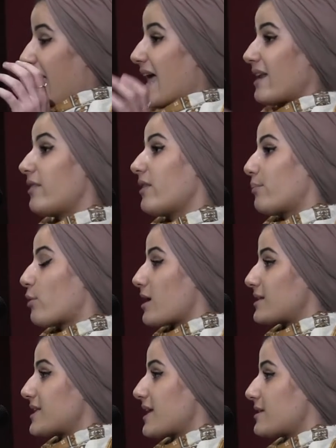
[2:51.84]
And in the
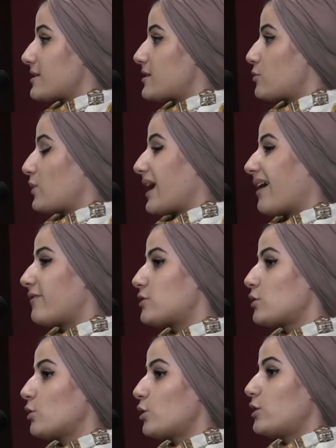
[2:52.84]
process, we have
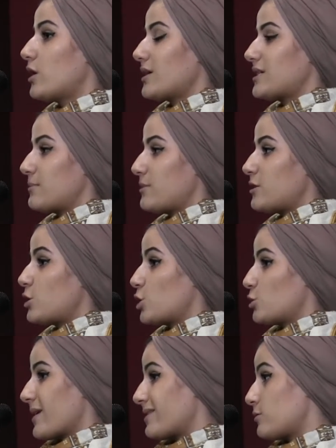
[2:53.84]
to learn not to be
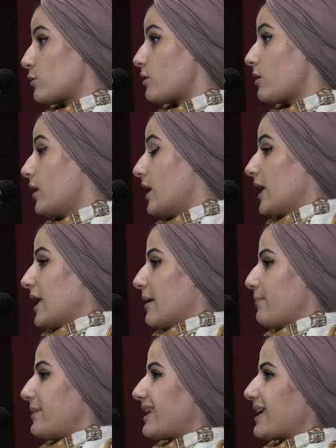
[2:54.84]
judgmental,
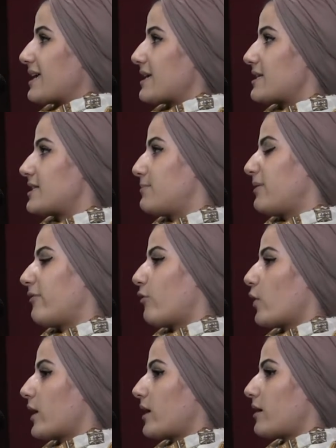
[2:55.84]
because
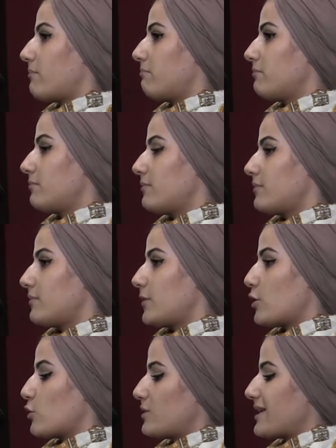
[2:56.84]
before
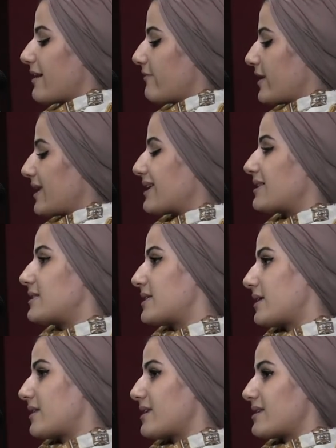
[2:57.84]
diving
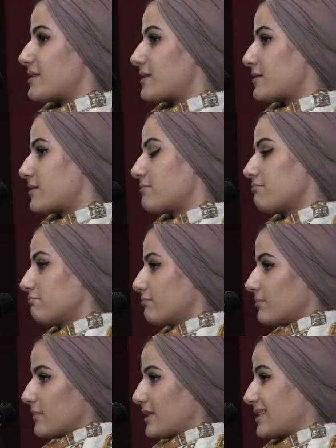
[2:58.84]

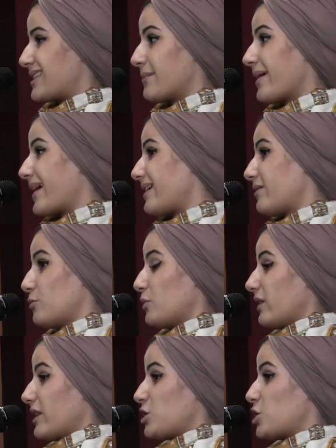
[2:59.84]
into my
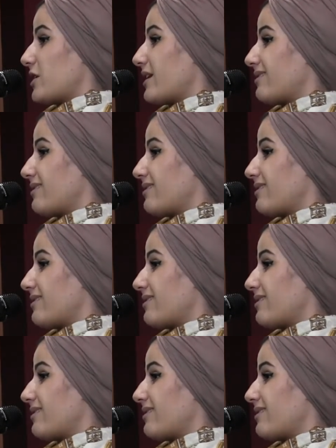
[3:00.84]
religion